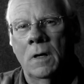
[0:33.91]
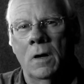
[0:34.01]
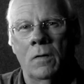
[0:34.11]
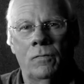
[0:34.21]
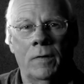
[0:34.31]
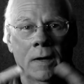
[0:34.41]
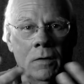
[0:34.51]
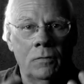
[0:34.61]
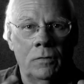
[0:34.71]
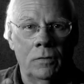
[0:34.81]

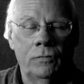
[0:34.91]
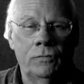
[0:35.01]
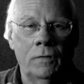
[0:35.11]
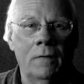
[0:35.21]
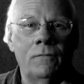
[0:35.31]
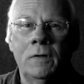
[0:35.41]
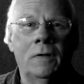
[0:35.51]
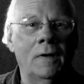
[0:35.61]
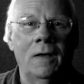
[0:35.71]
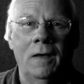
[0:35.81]
around us every
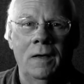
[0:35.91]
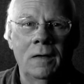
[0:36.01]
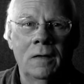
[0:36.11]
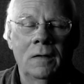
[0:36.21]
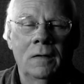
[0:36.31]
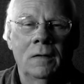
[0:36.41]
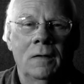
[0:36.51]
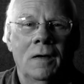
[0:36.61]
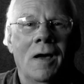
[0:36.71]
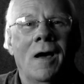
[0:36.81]
day
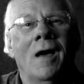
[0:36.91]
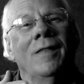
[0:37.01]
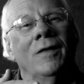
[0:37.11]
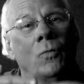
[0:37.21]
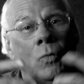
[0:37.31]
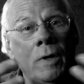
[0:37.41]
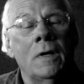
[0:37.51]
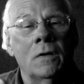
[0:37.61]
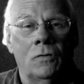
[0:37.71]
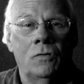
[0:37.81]
that we
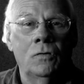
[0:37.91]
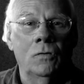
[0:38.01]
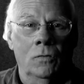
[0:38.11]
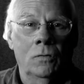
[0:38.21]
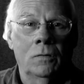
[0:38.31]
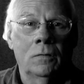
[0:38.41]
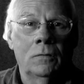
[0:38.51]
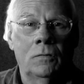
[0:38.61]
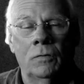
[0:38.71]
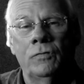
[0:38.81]
can do
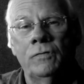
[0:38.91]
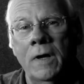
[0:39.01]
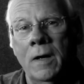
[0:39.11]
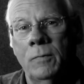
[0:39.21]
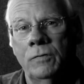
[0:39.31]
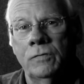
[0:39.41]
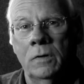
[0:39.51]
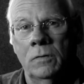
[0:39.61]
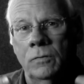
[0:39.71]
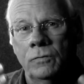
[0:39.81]
to establish
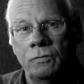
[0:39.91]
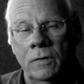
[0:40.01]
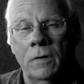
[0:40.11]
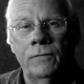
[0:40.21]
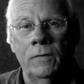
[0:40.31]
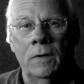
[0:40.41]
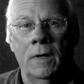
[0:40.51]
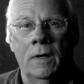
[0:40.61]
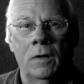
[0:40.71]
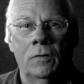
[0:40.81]
our own
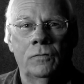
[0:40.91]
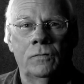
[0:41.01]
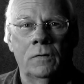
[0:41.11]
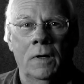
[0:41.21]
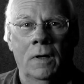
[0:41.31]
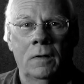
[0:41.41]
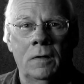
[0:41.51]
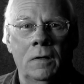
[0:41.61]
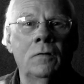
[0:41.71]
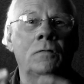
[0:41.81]
self-reliance and
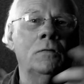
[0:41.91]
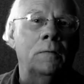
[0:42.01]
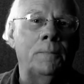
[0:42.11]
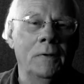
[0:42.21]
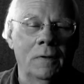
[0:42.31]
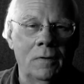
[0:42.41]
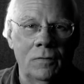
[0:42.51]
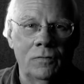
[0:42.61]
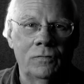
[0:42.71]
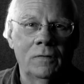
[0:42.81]

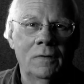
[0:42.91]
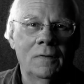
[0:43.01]
interdependence